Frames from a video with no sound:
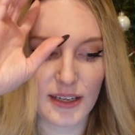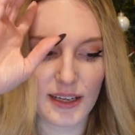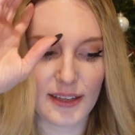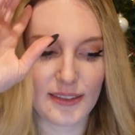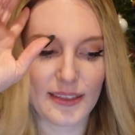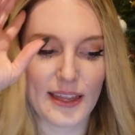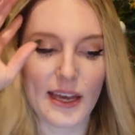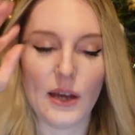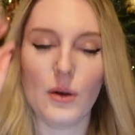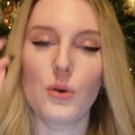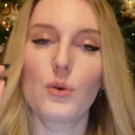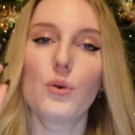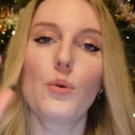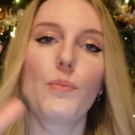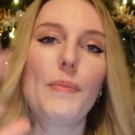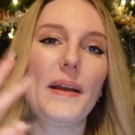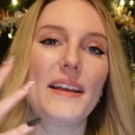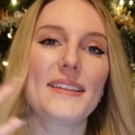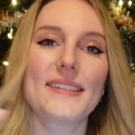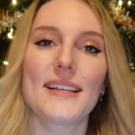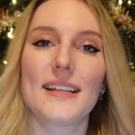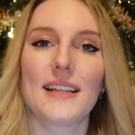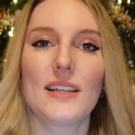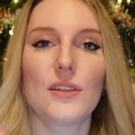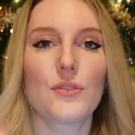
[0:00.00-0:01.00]
and they're all
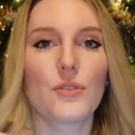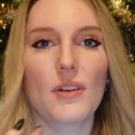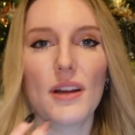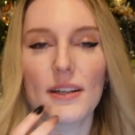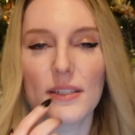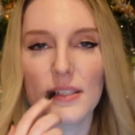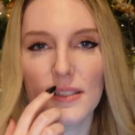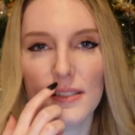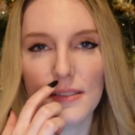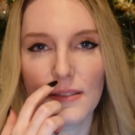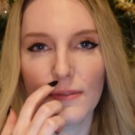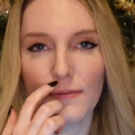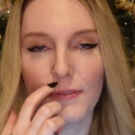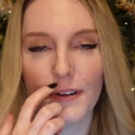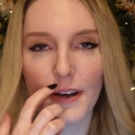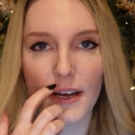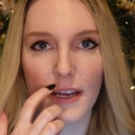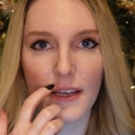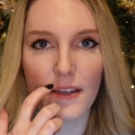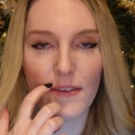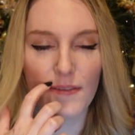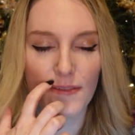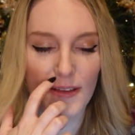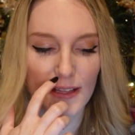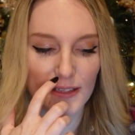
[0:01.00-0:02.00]
basically trying to
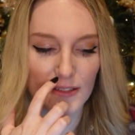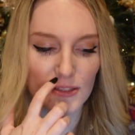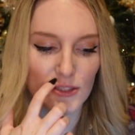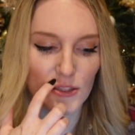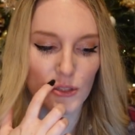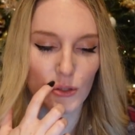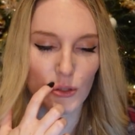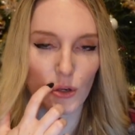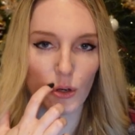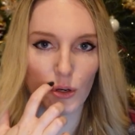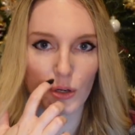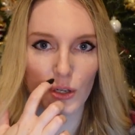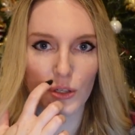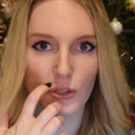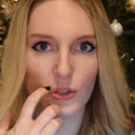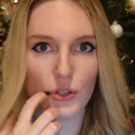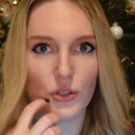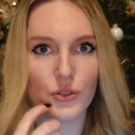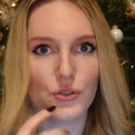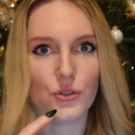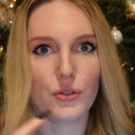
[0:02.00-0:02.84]
survive in Scotland